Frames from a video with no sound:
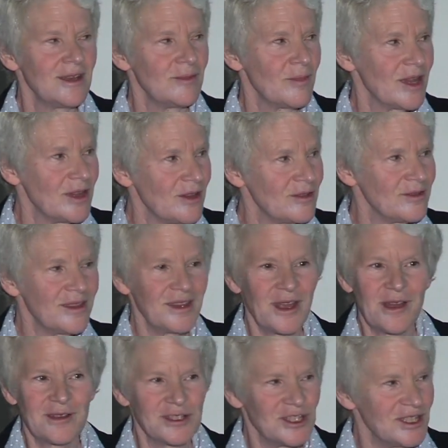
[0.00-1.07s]
My own
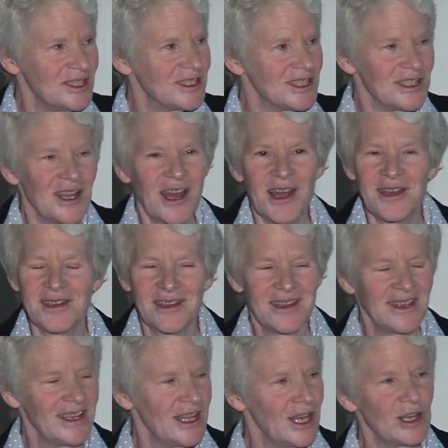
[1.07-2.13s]
theology does not
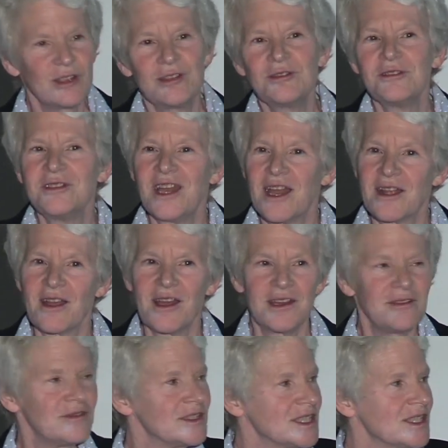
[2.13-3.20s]
include that kind
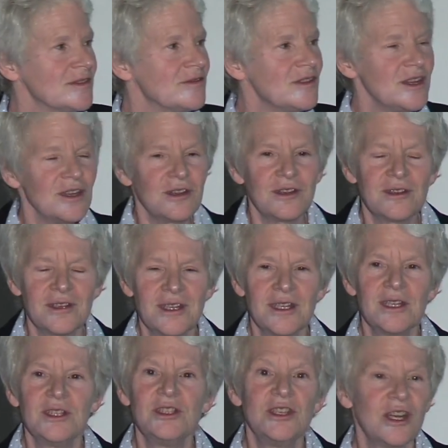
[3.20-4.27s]
of a severe
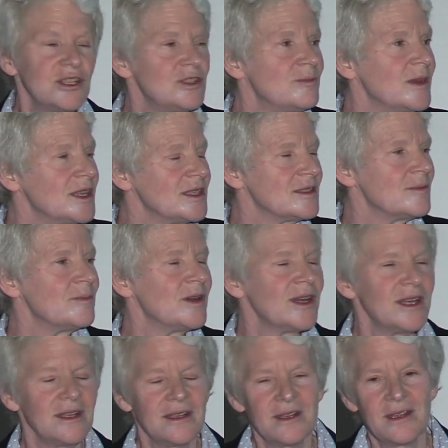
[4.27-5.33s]
judgment,
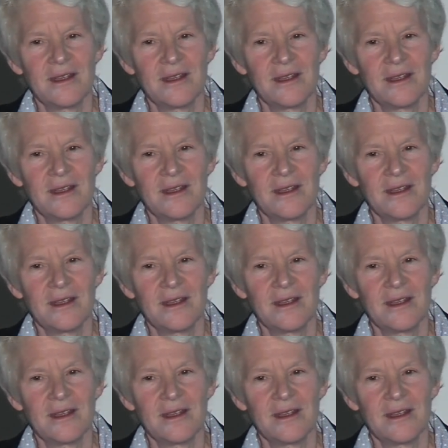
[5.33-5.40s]
but